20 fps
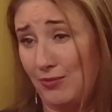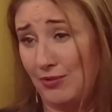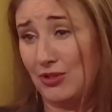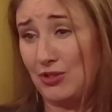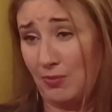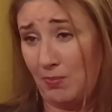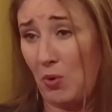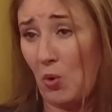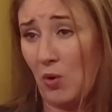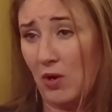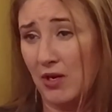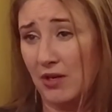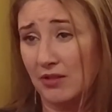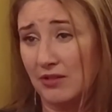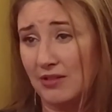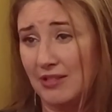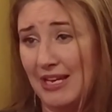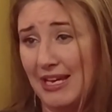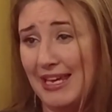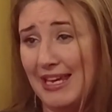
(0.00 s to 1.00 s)

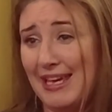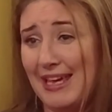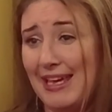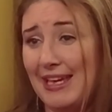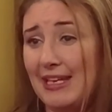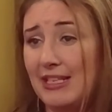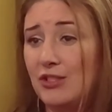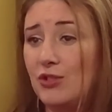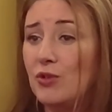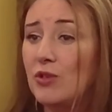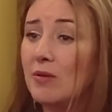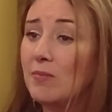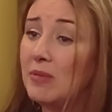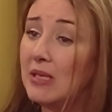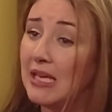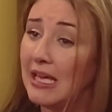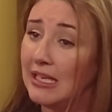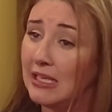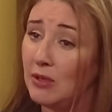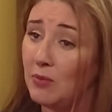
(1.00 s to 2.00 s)
support is you can
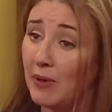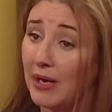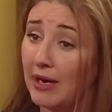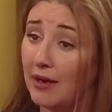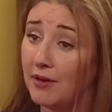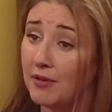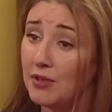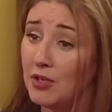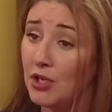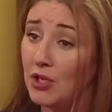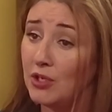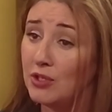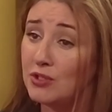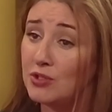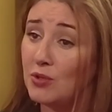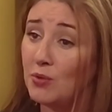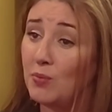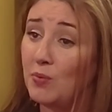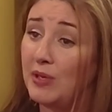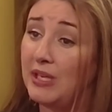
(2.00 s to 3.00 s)
be anywhere.
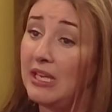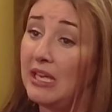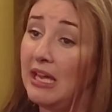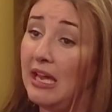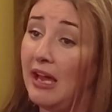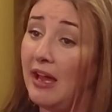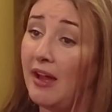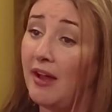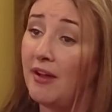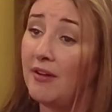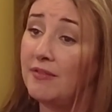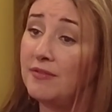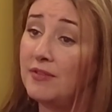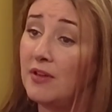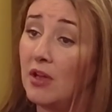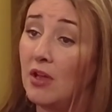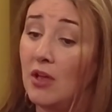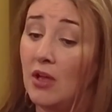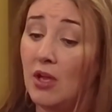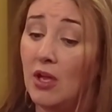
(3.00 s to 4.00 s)
So we have
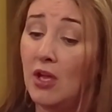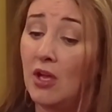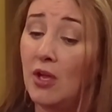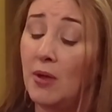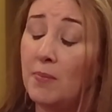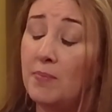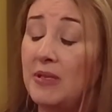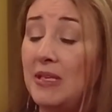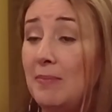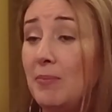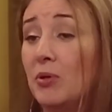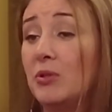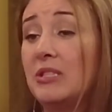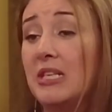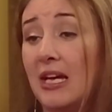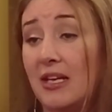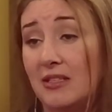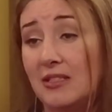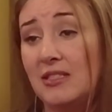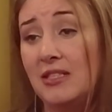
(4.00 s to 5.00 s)
people
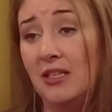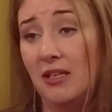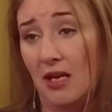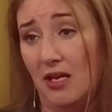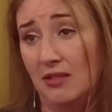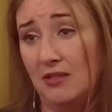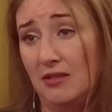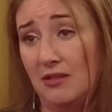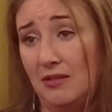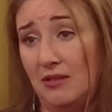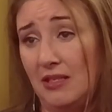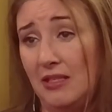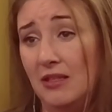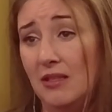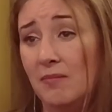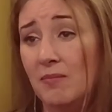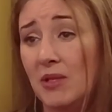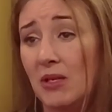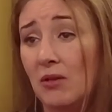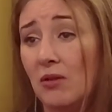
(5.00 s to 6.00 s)
texting us in
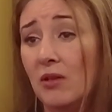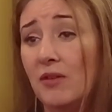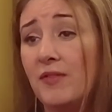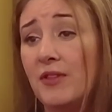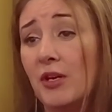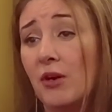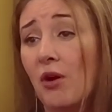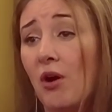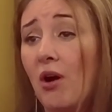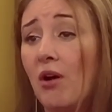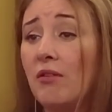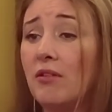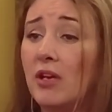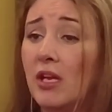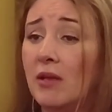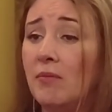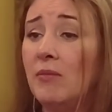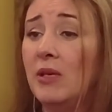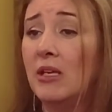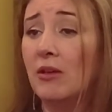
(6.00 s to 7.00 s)
the middle of their
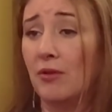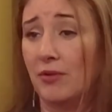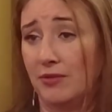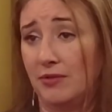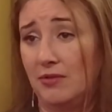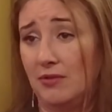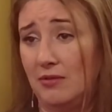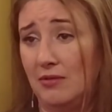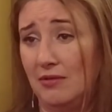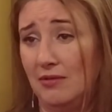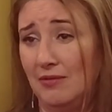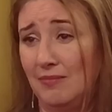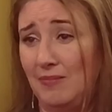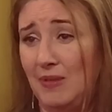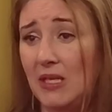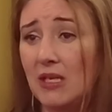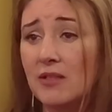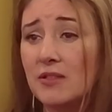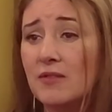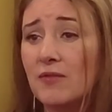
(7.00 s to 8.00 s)
holiday meals
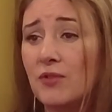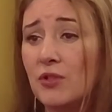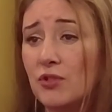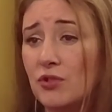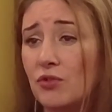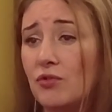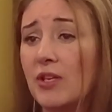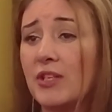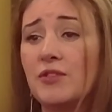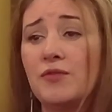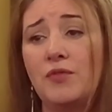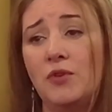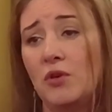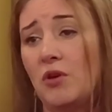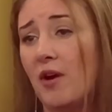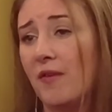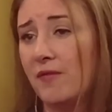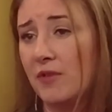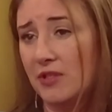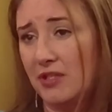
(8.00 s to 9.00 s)
because of the stressful
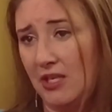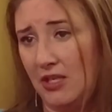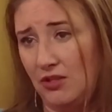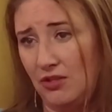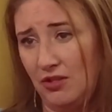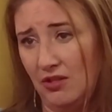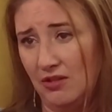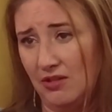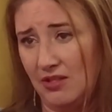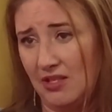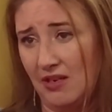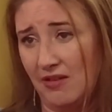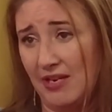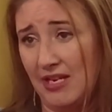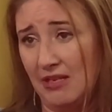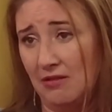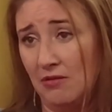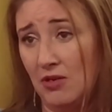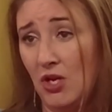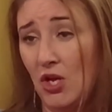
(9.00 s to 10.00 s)
conversations they're
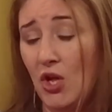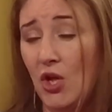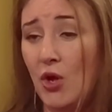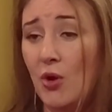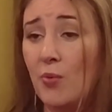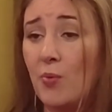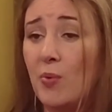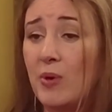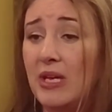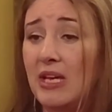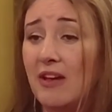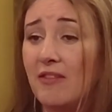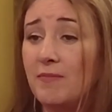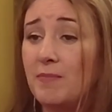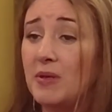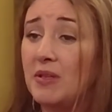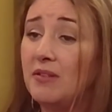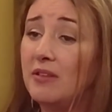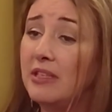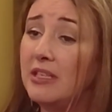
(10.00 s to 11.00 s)
in. We have
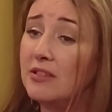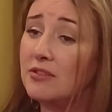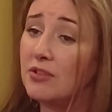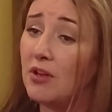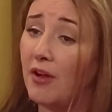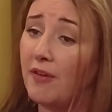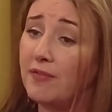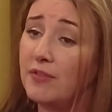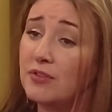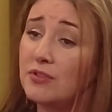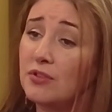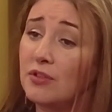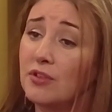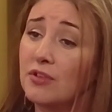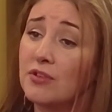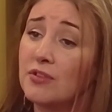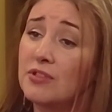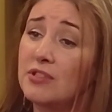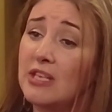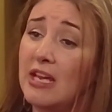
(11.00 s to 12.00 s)
police
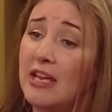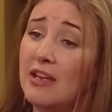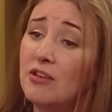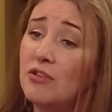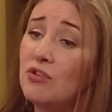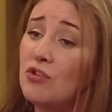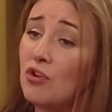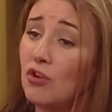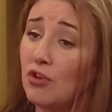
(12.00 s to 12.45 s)
officers and